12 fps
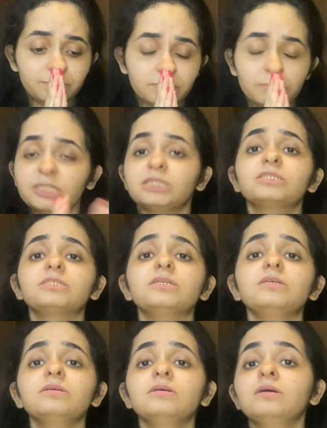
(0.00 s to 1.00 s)
Manish
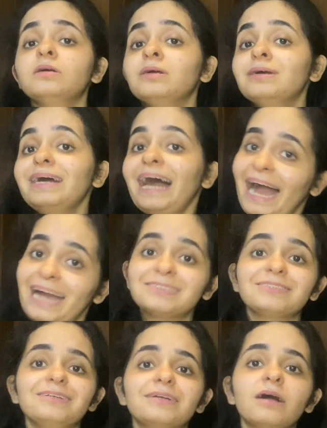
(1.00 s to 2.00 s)
sir
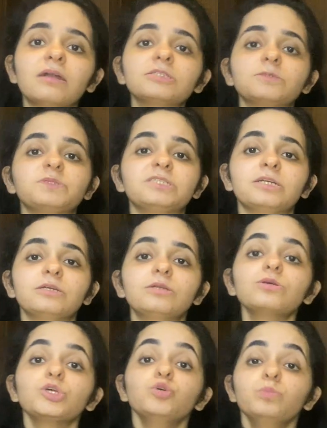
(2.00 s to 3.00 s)
has that 100%
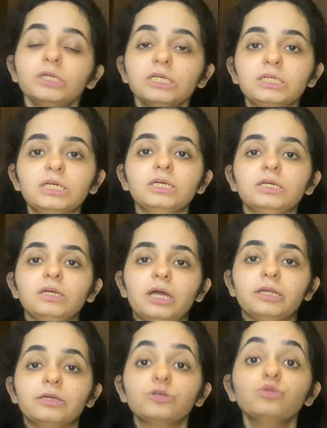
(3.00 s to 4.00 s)
humility
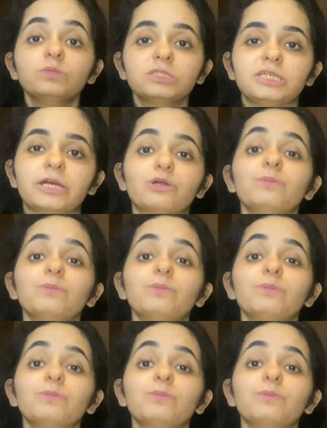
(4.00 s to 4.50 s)
and human side.